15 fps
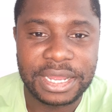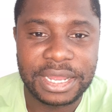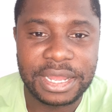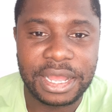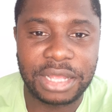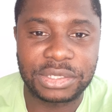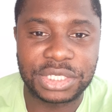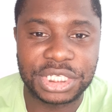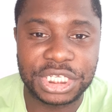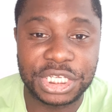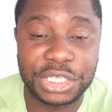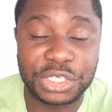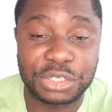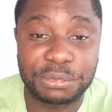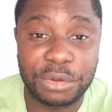I'll see
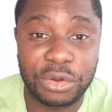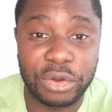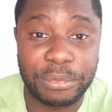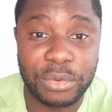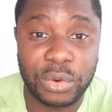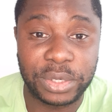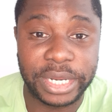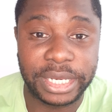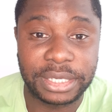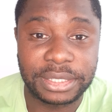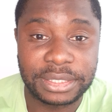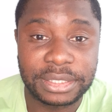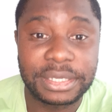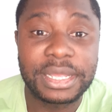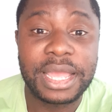you tomorrow morning.
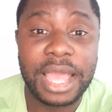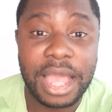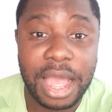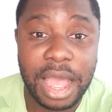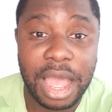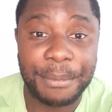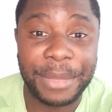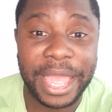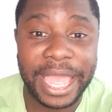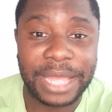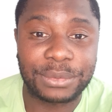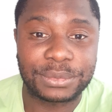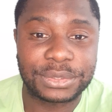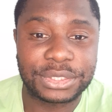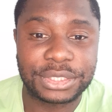I'm
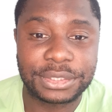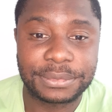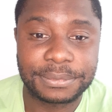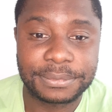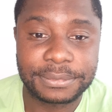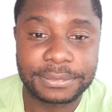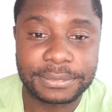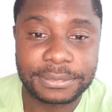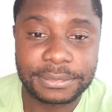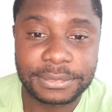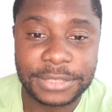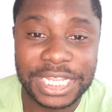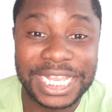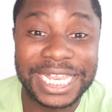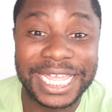out.
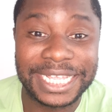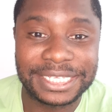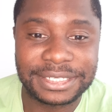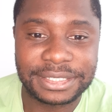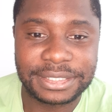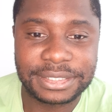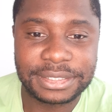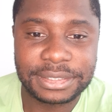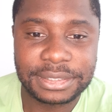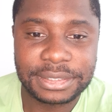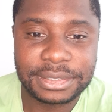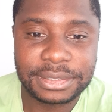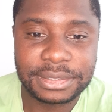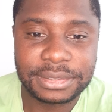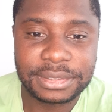Latest.
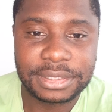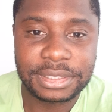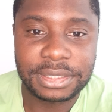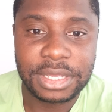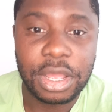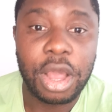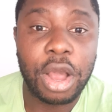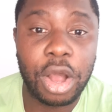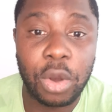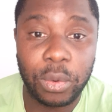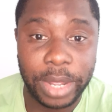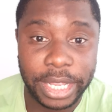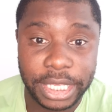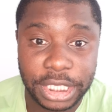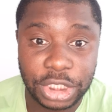Oh,
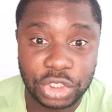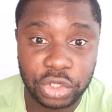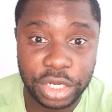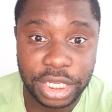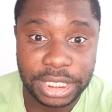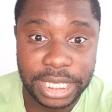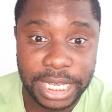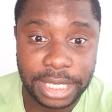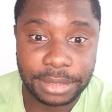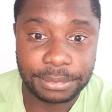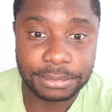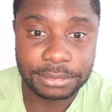and enjoy your day.